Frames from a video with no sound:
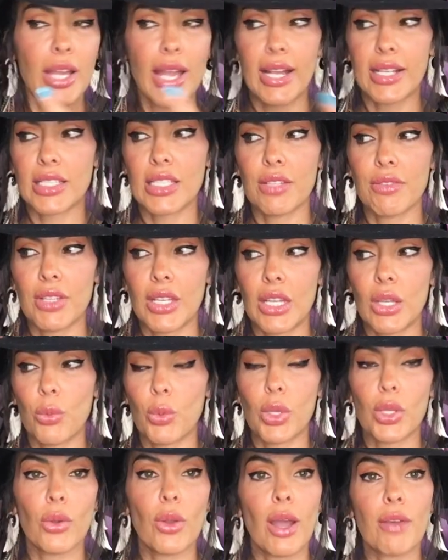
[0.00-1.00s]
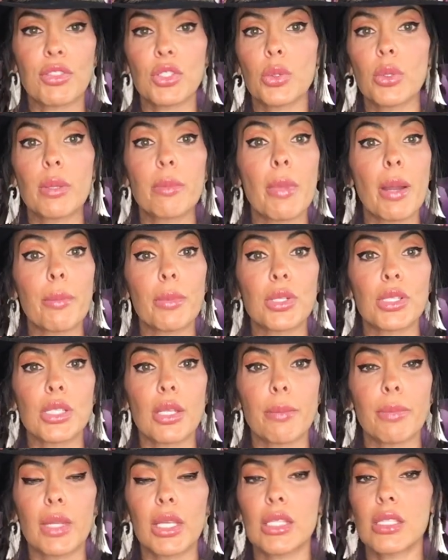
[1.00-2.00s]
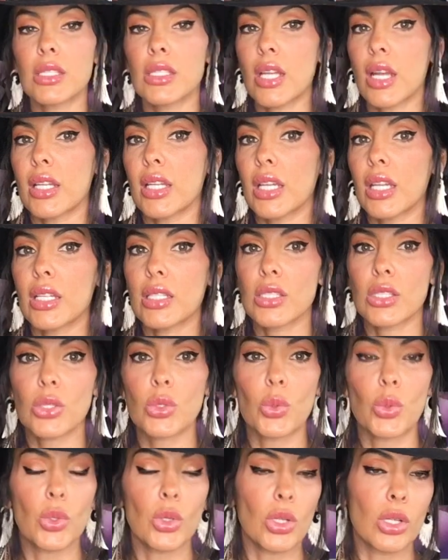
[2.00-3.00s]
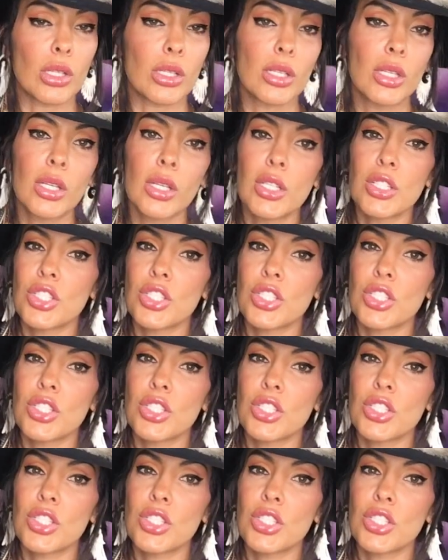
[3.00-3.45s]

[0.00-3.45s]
activity where you have to remember something, studying, school,